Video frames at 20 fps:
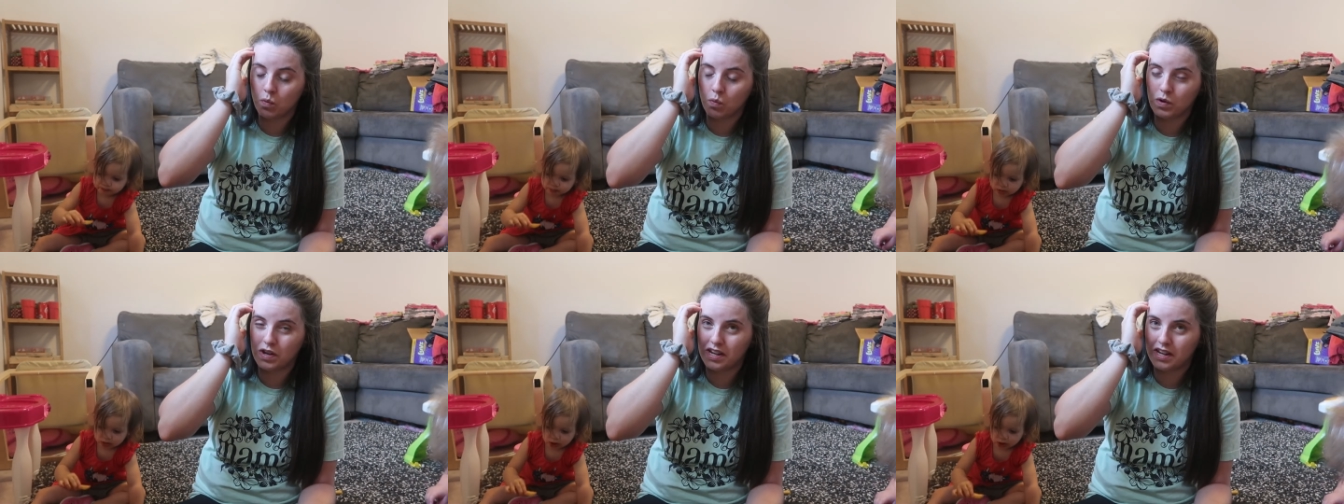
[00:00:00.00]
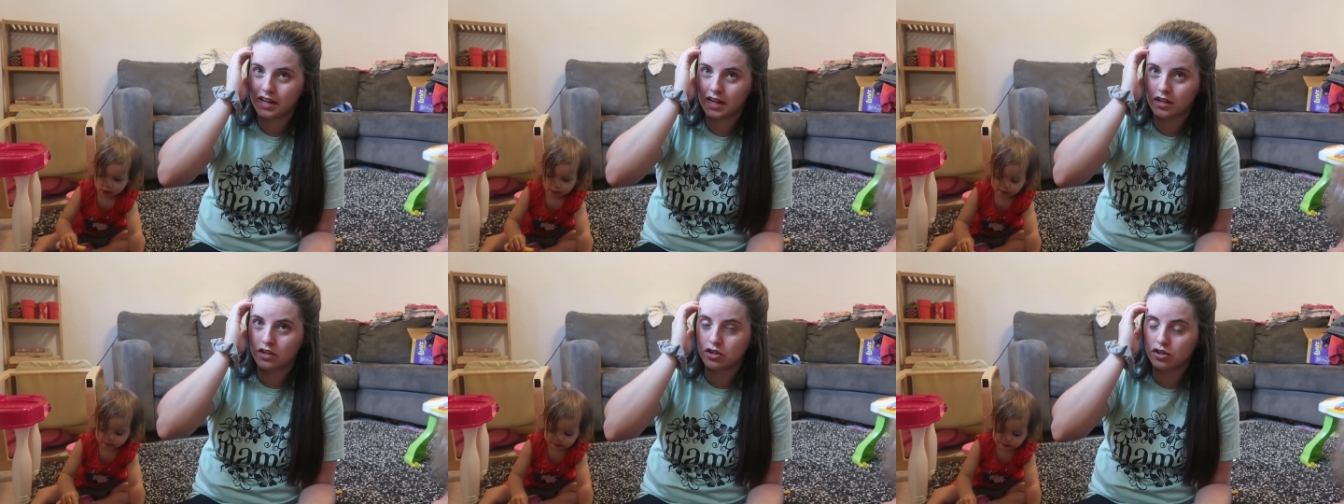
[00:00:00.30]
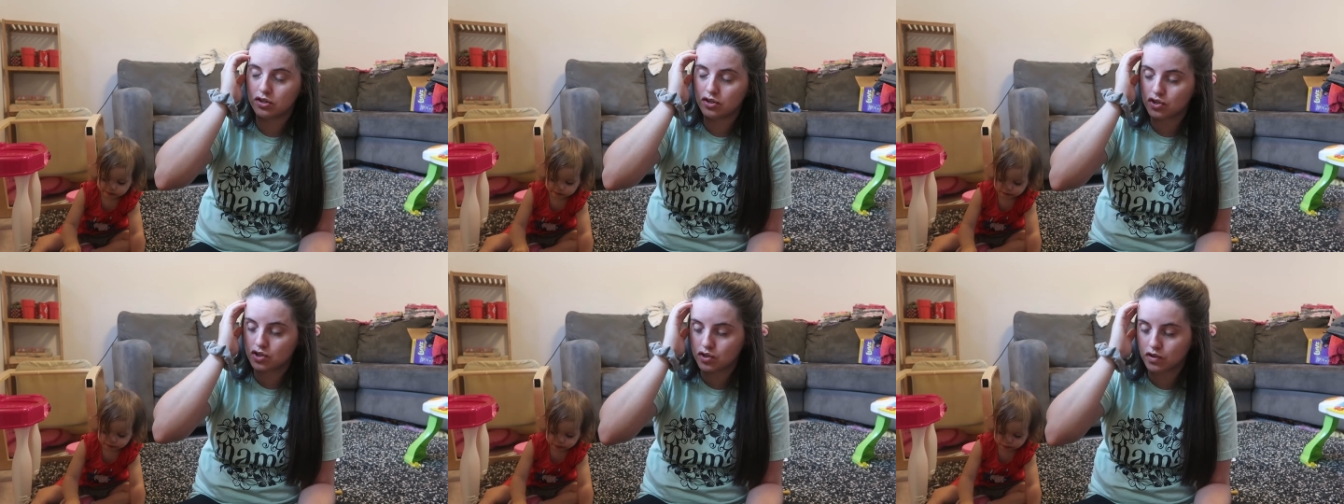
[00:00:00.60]

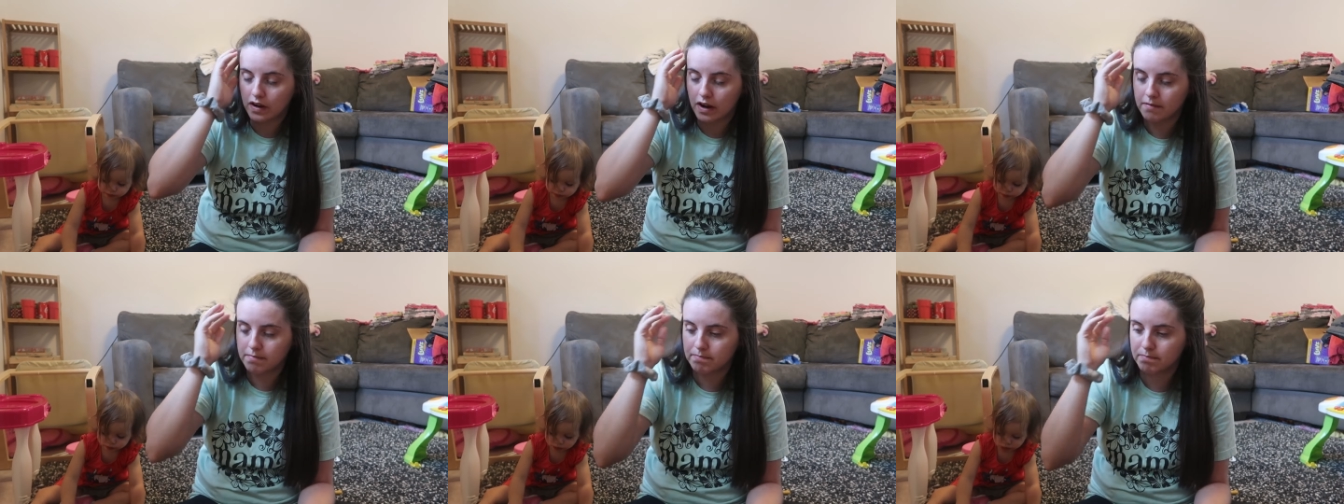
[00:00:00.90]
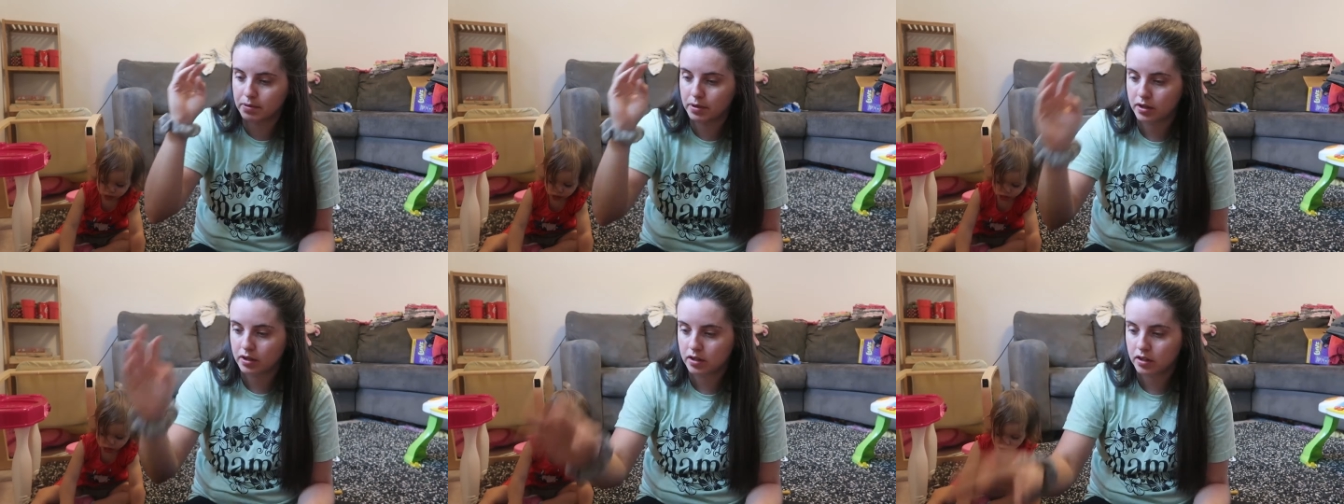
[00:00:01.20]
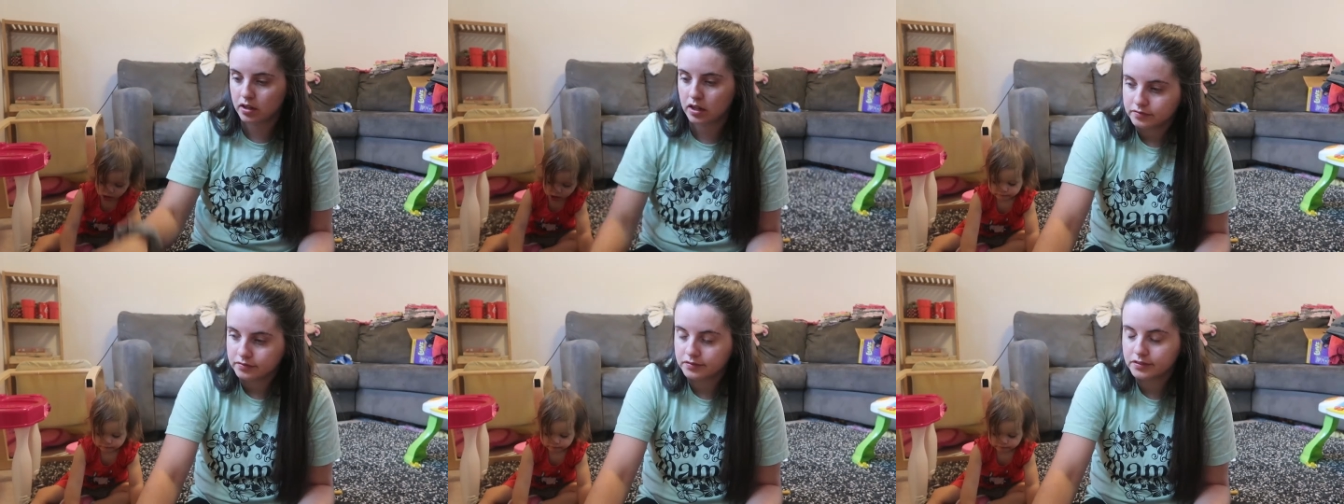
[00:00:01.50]
weekend trip.
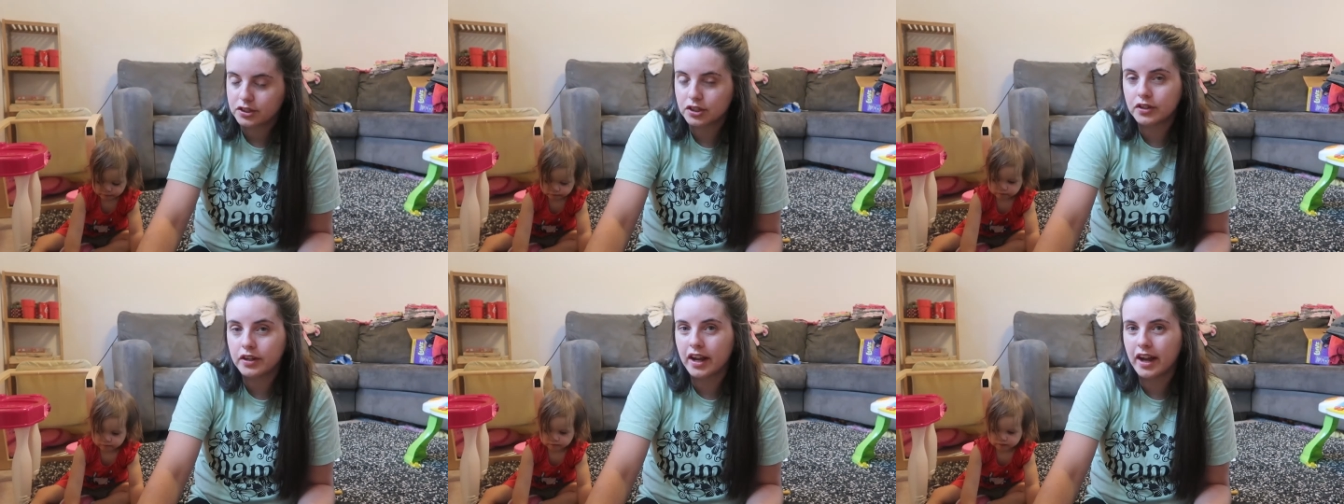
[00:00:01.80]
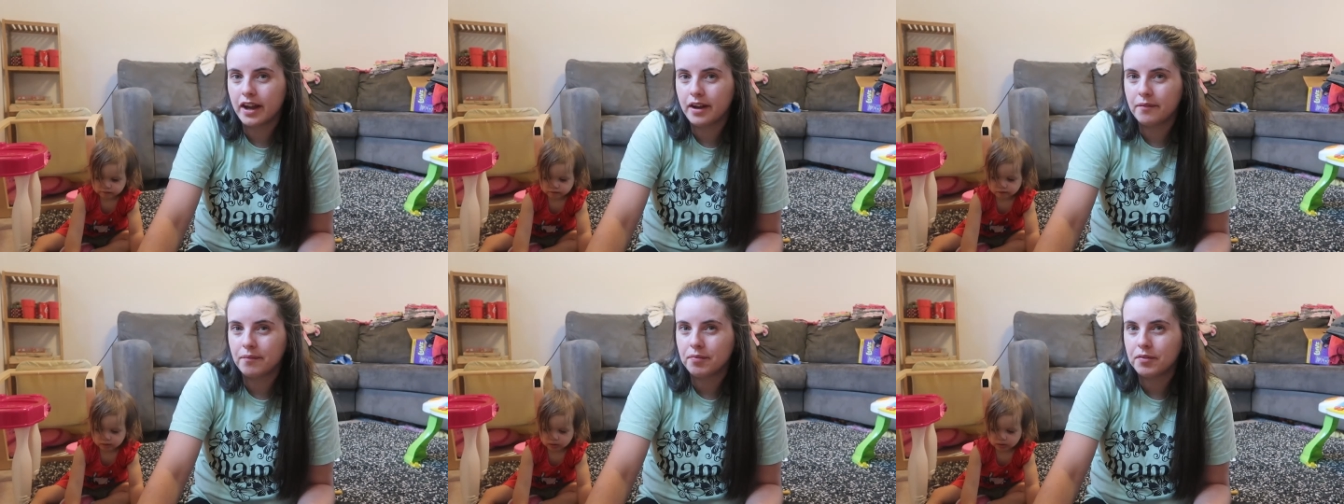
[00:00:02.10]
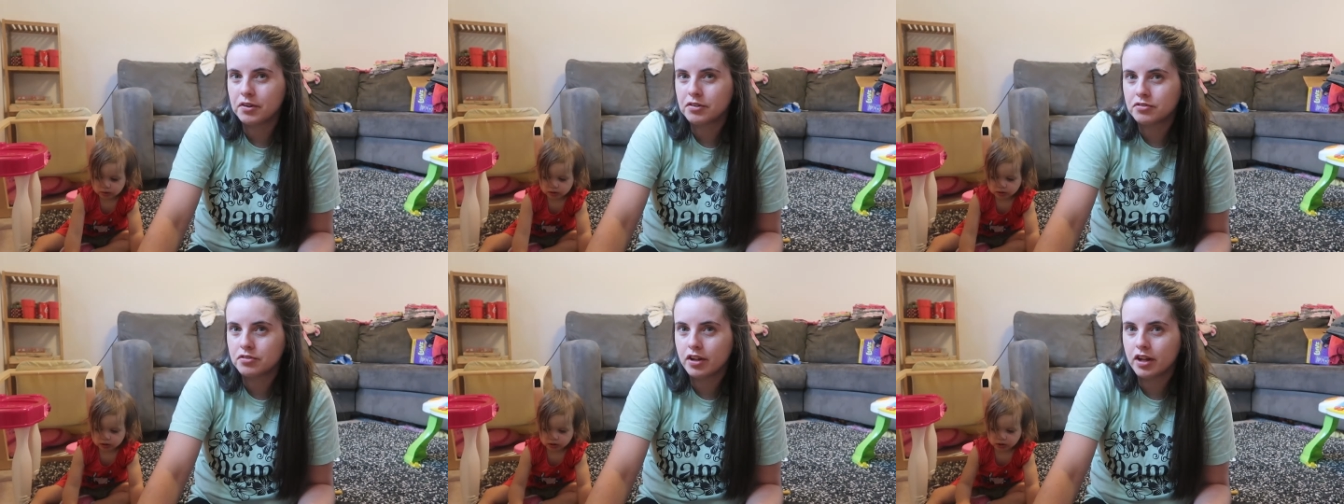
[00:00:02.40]
So yeah,
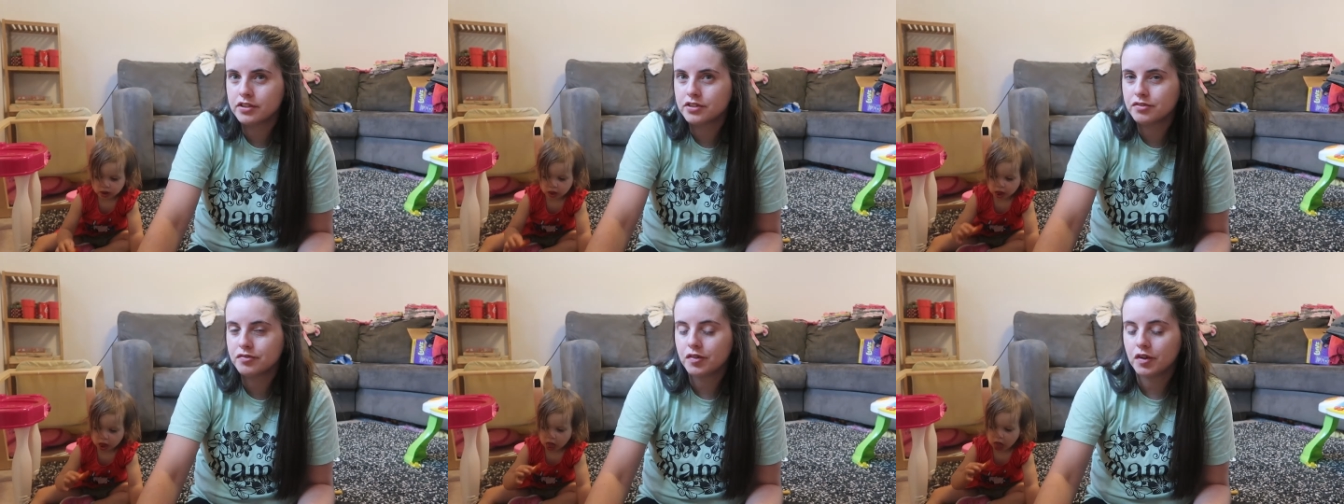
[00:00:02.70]
there's lots